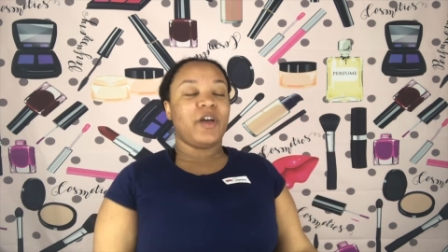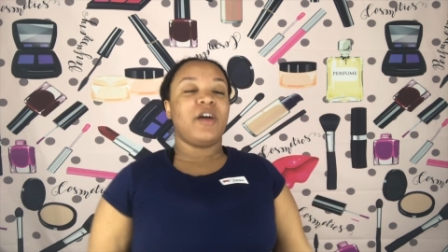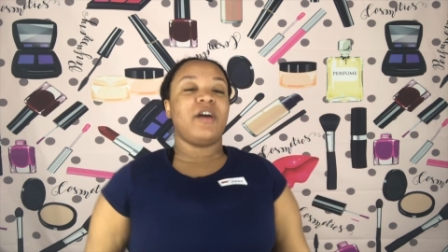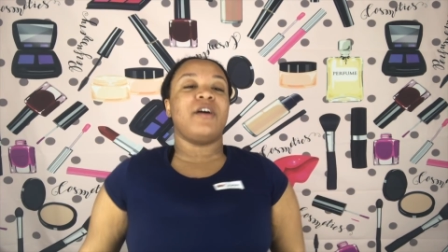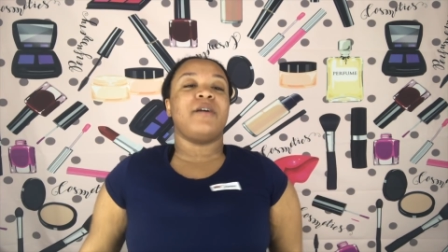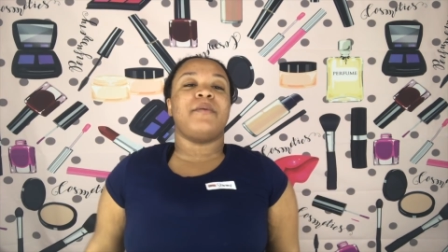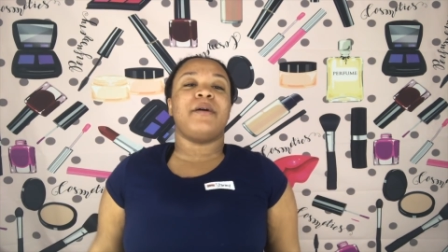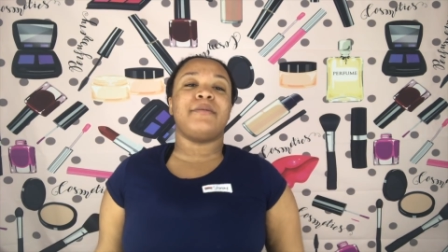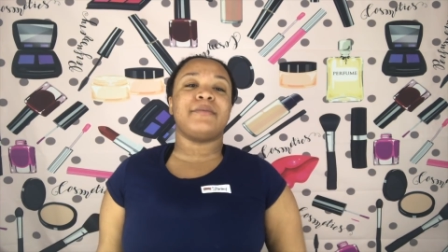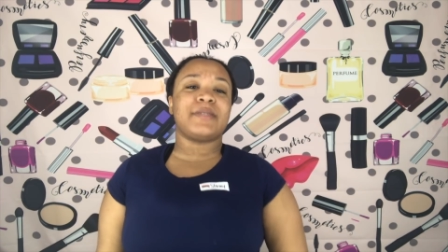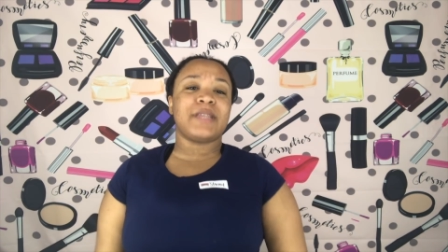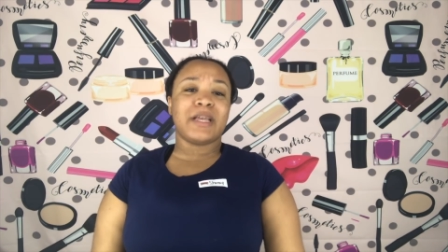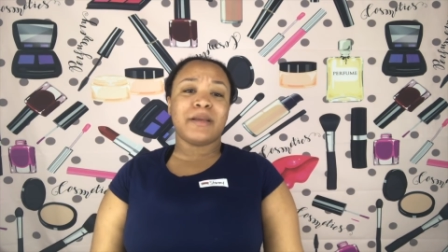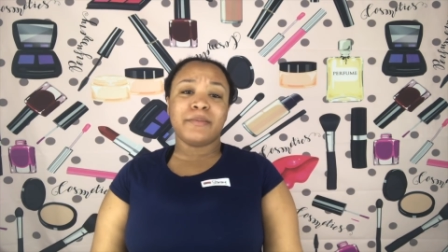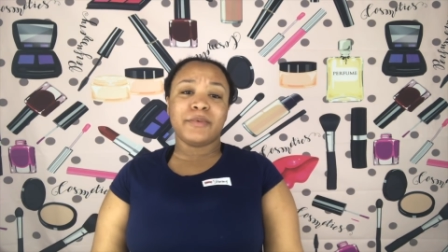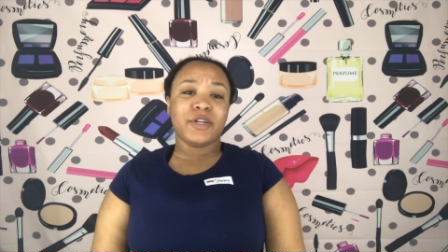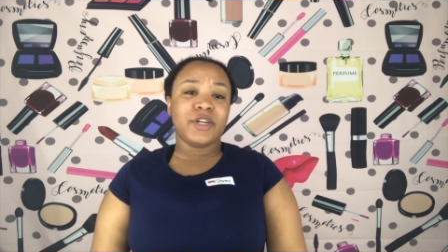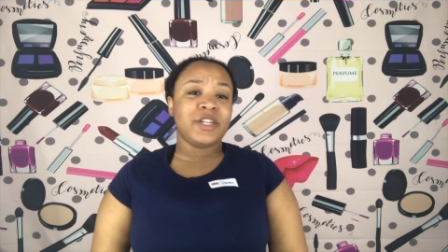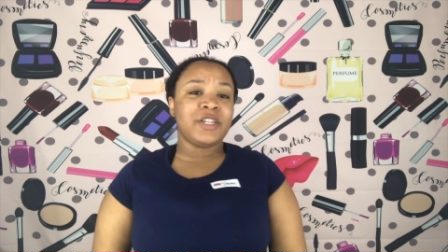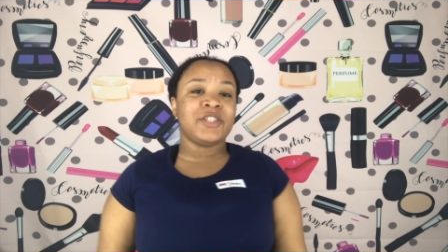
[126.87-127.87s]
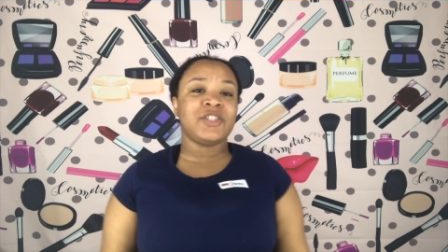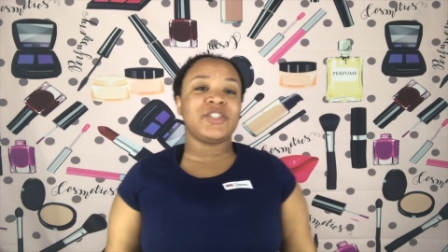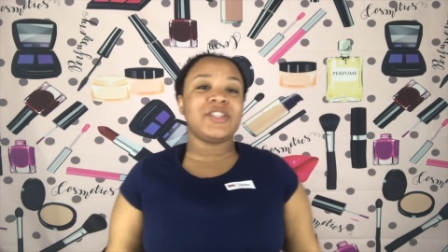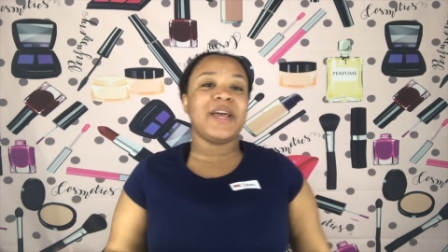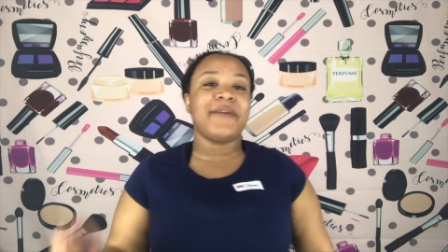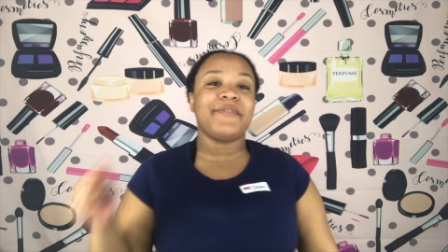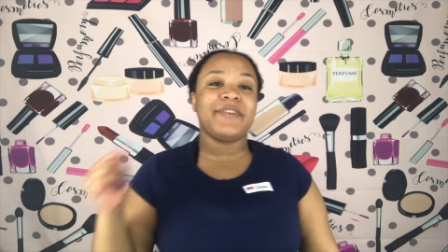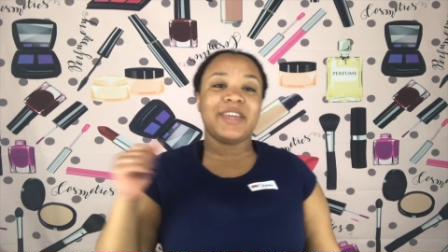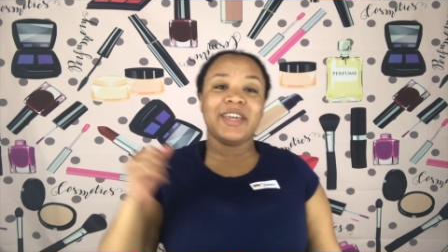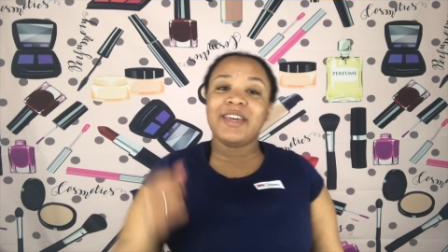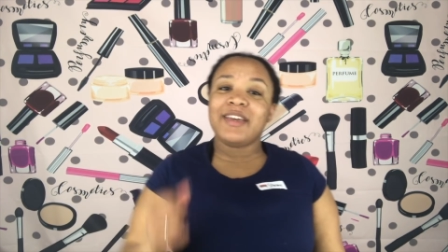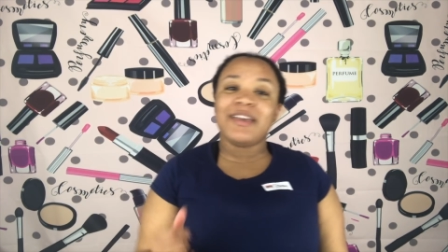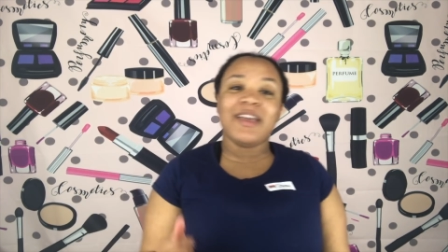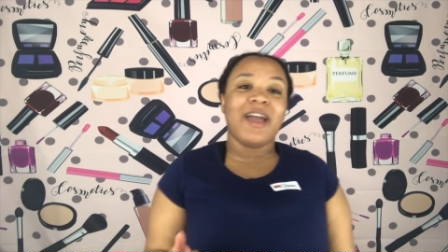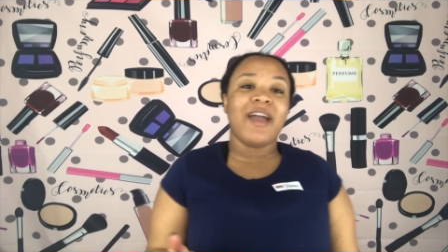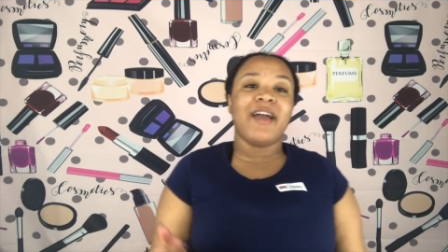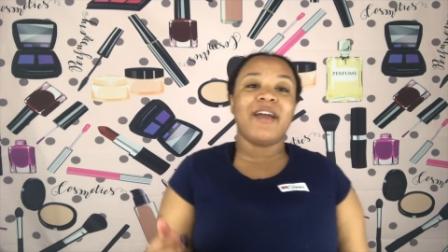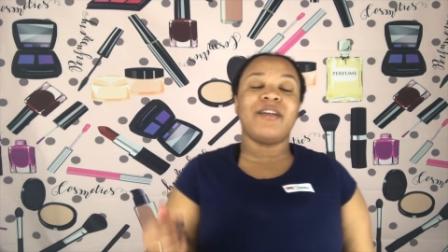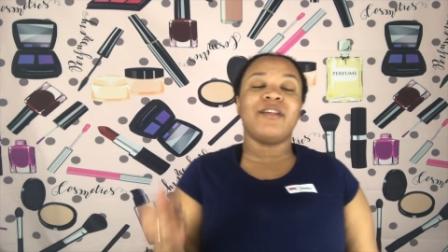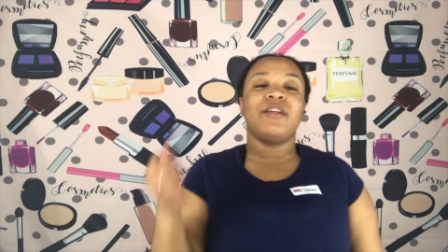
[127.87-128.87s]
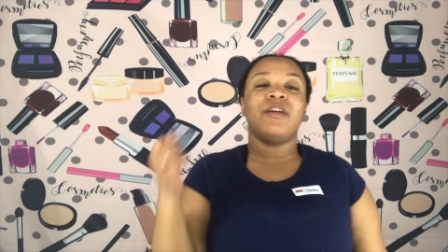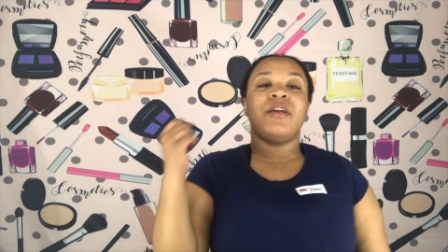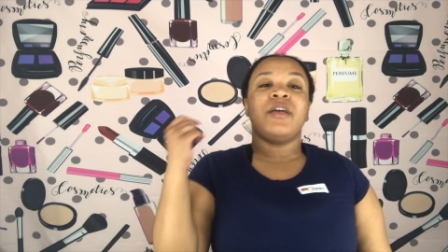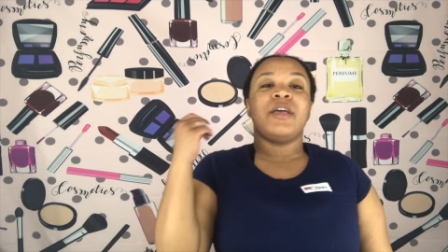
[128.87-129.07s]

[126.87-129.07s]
I was like, I'm going to just have a Kit Kat.